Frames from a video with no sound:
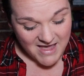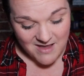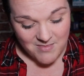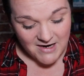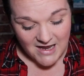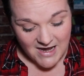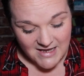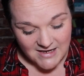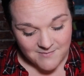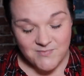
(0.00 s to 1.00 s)

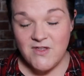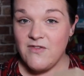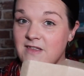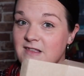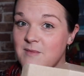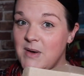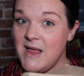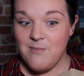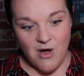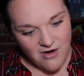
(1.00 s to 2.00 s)
paper-like. So this is a
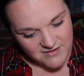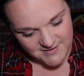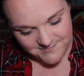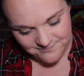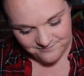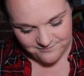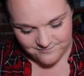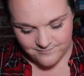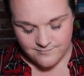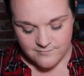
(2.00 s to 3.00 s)
plain box.
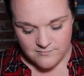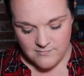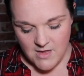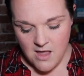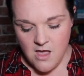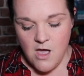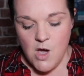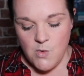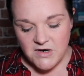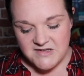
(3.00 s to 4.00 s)

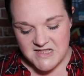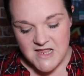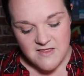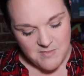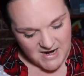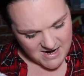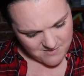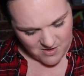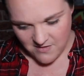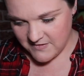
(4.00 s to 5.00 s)
What is in the plain
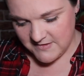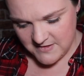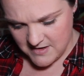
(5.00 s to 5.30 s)
box?